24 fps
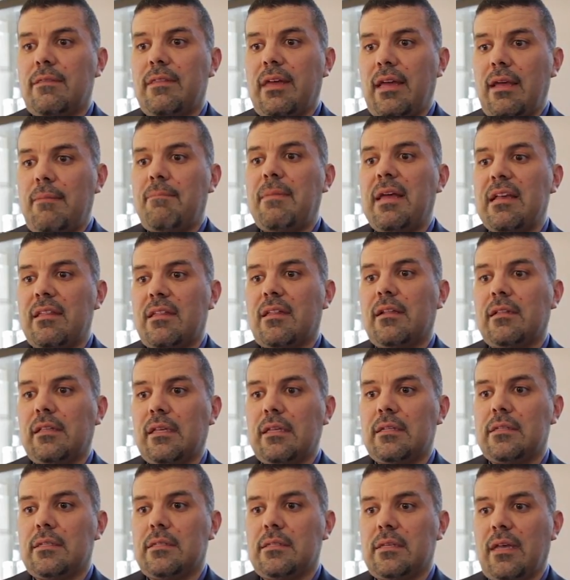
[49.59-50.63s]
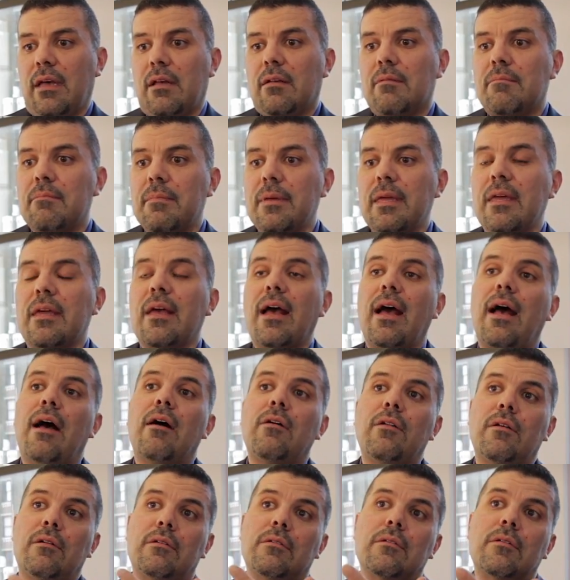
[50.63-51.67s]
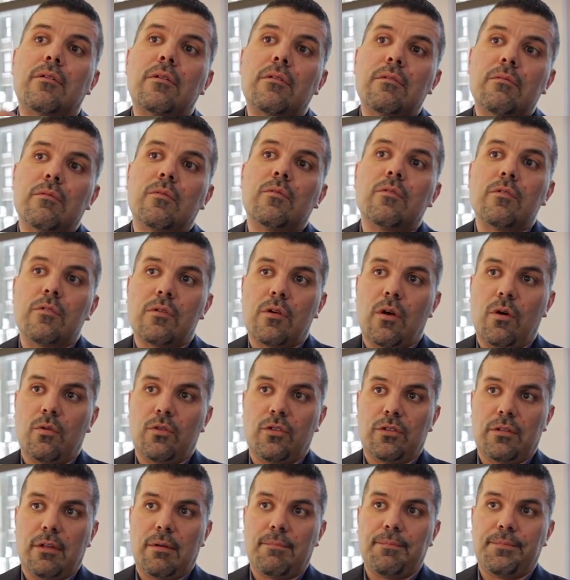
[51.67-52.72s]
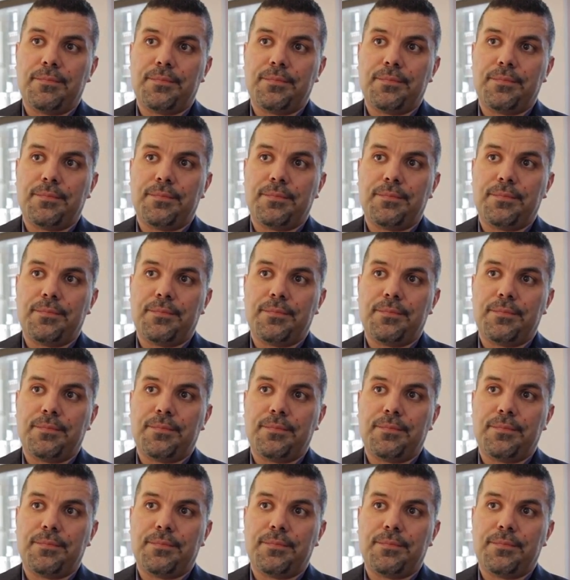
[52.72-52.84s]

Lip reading: they basically tell me how to coach them.